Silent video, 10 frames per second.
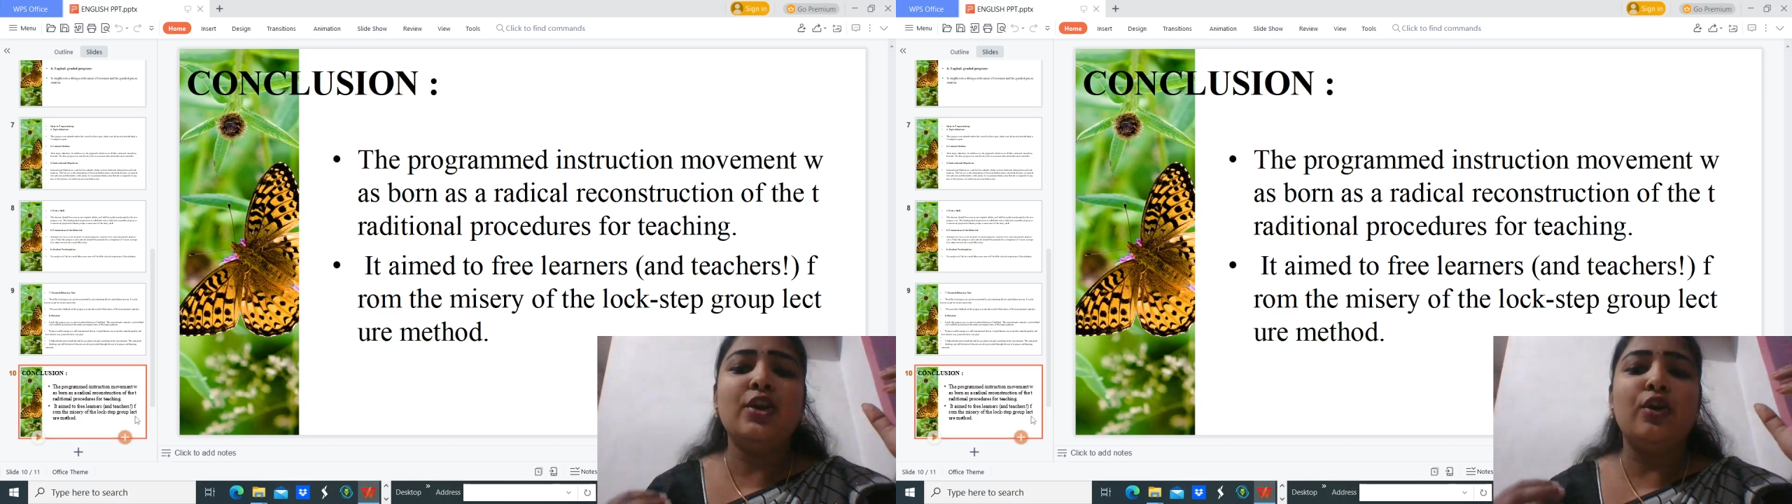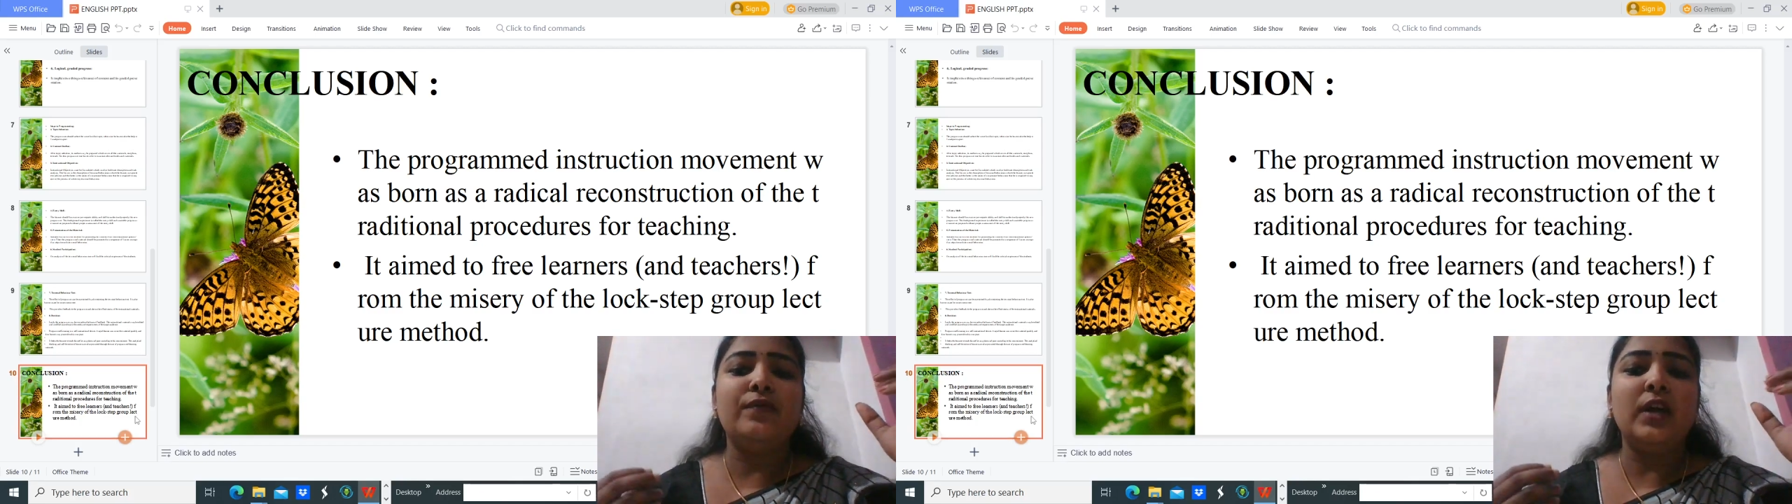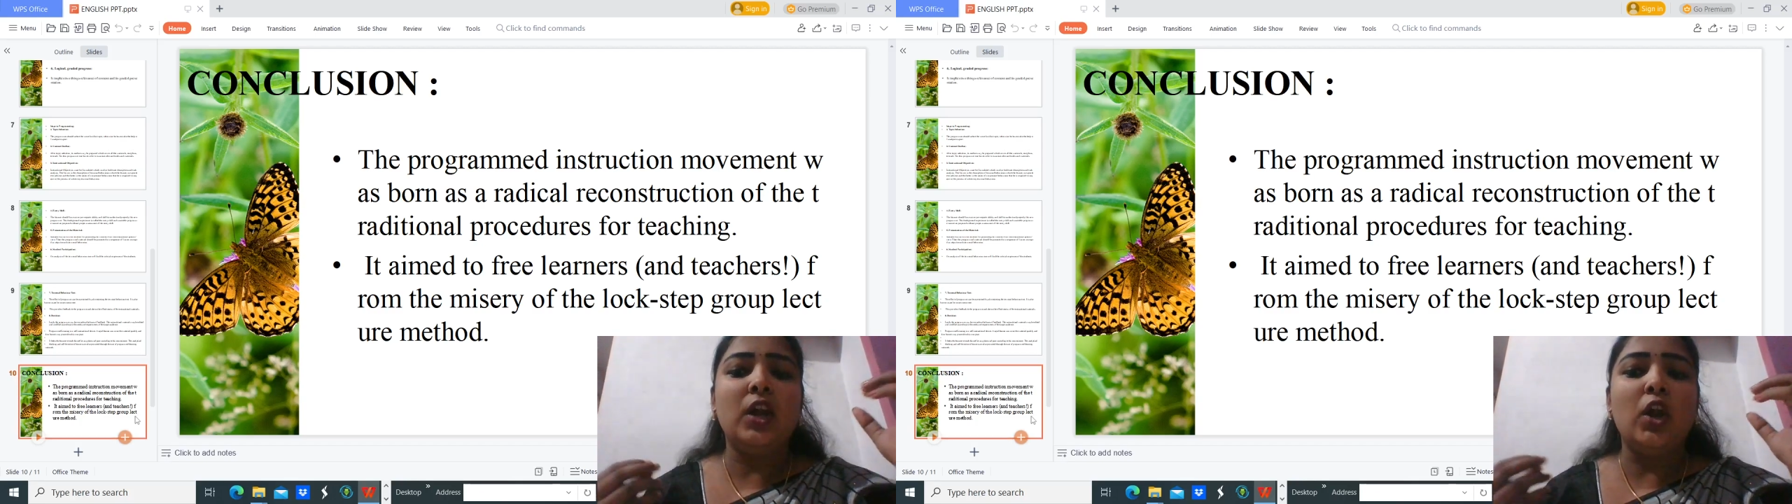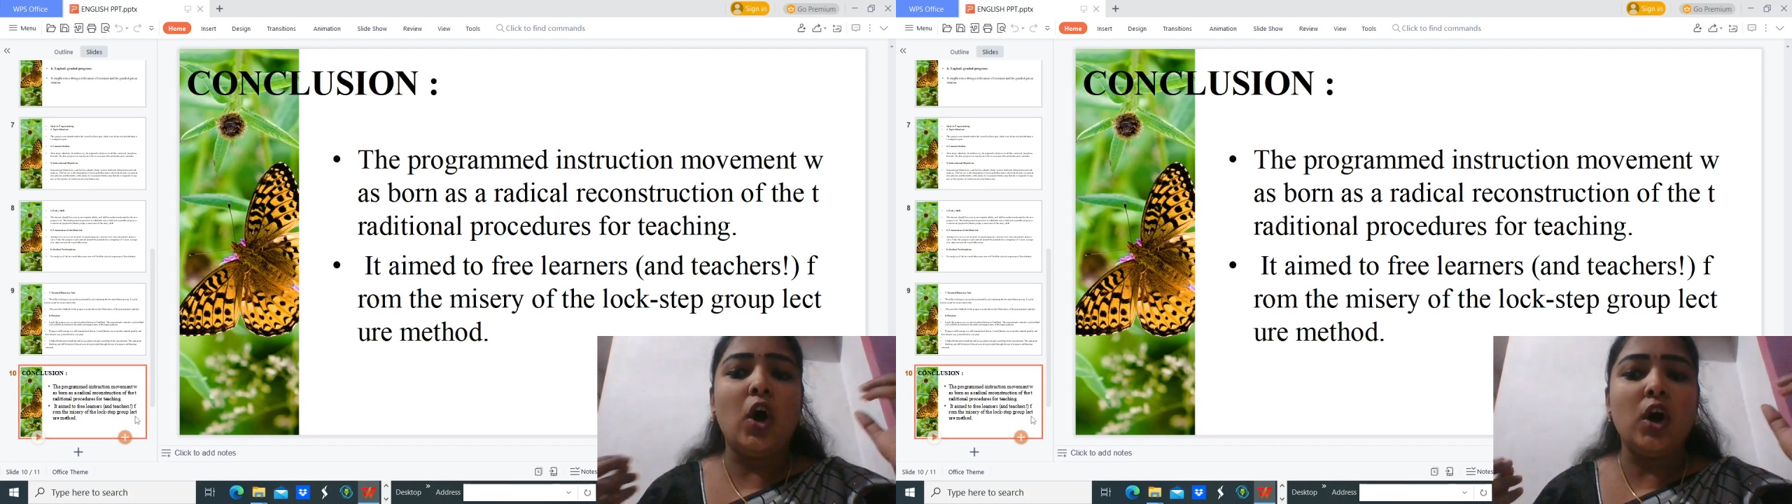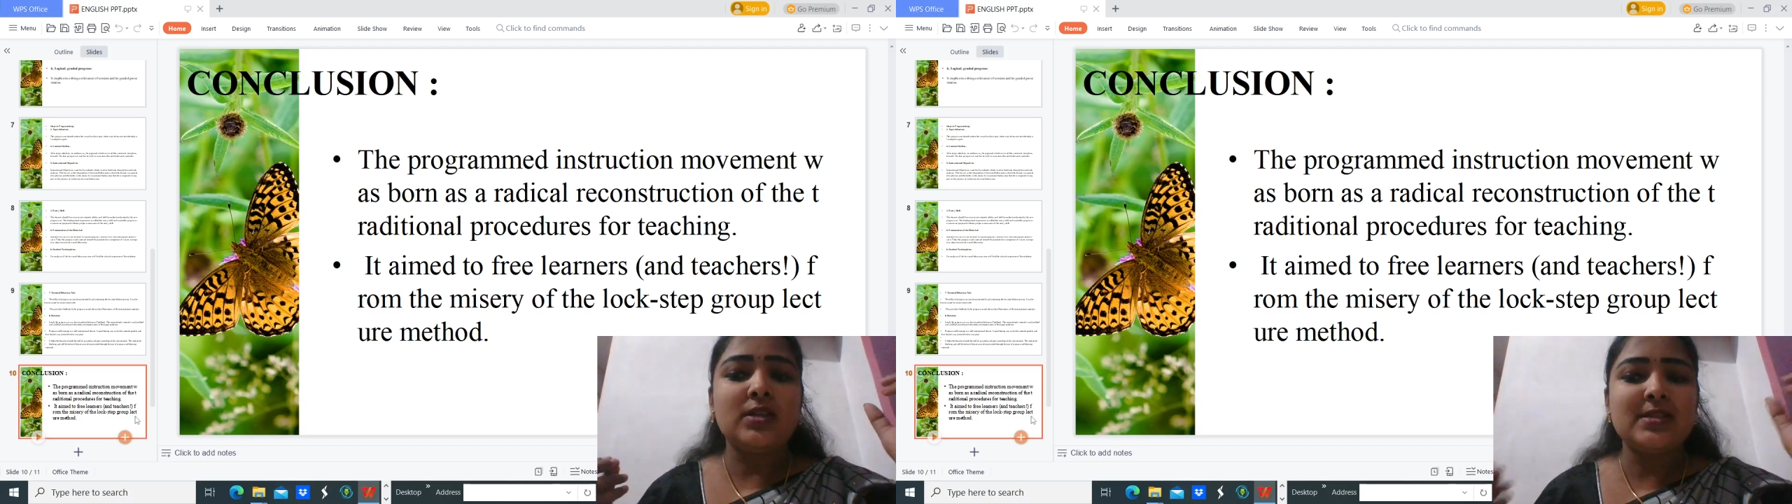of the
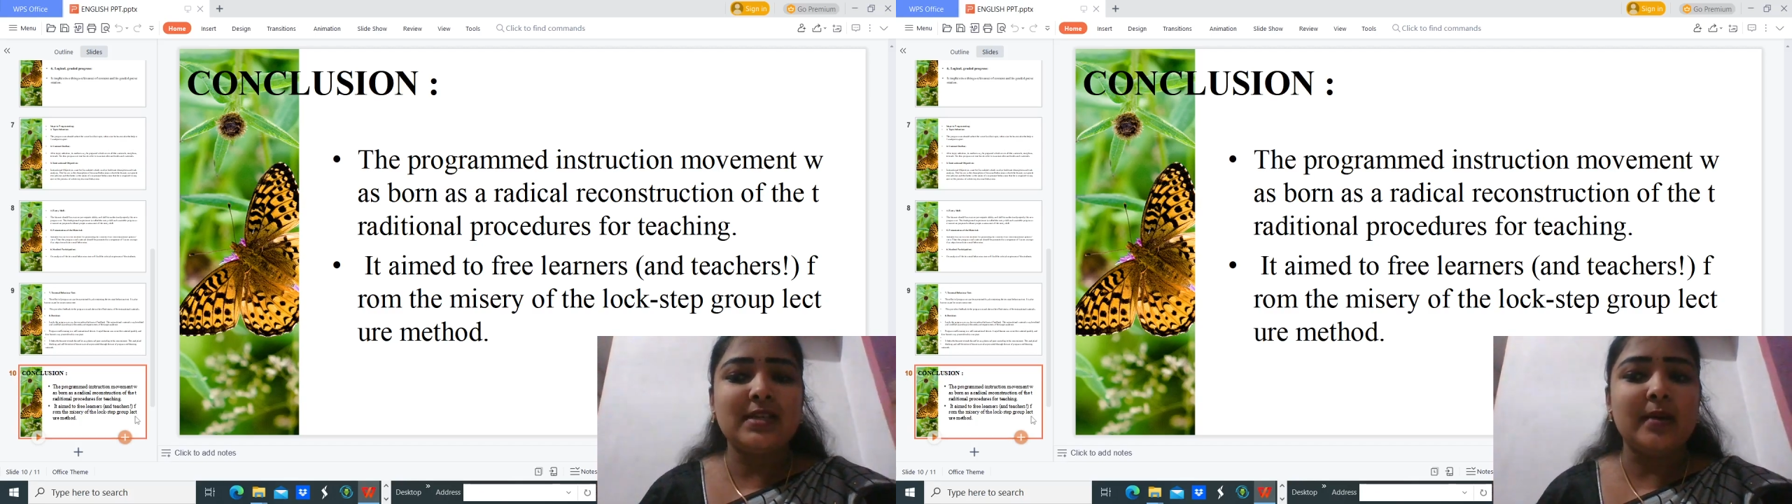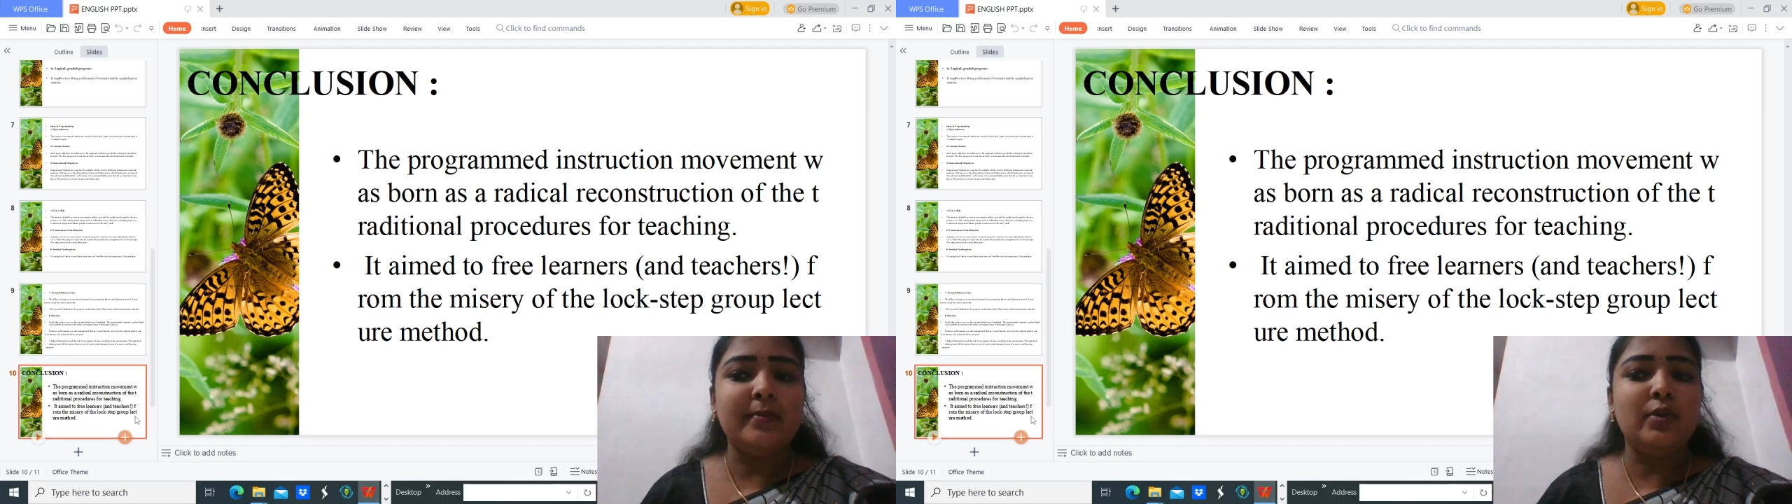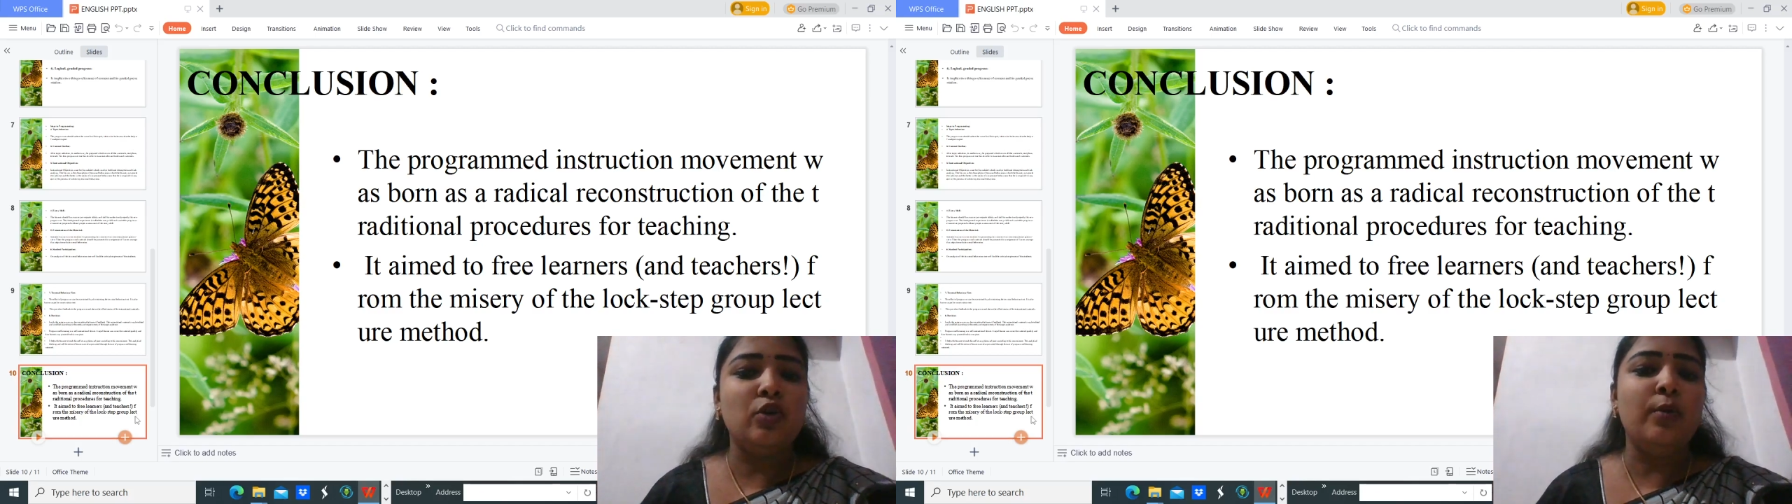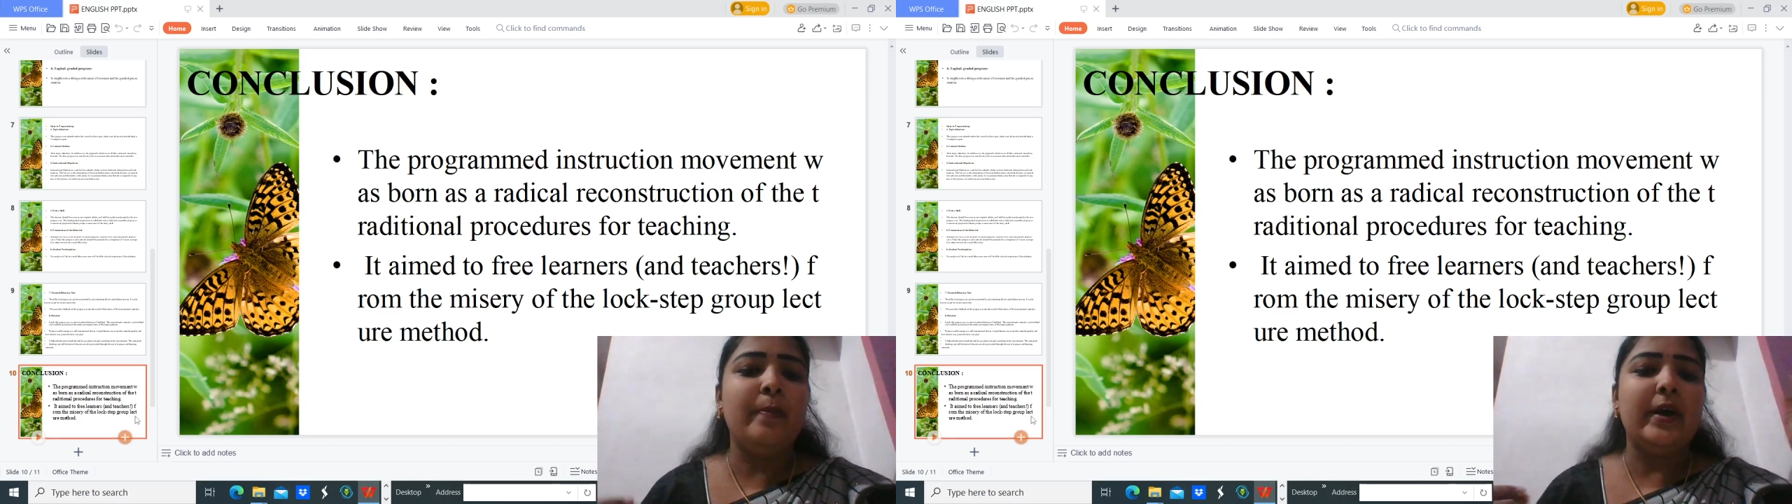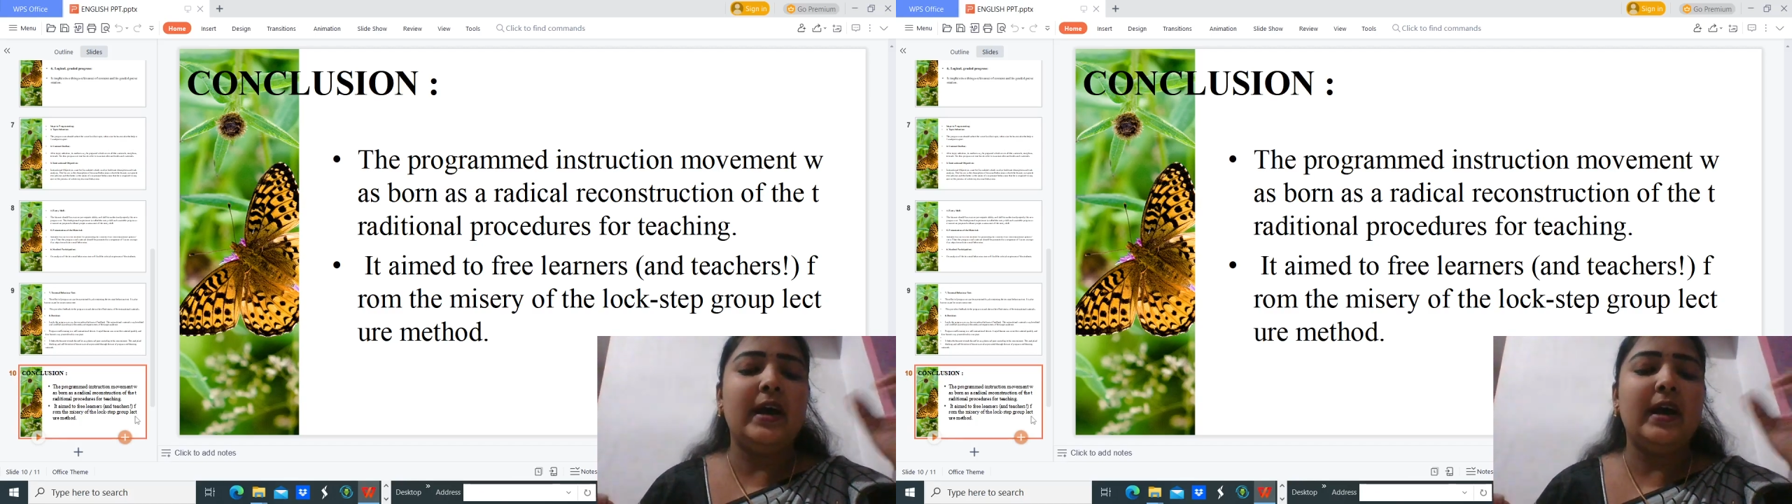lockstep group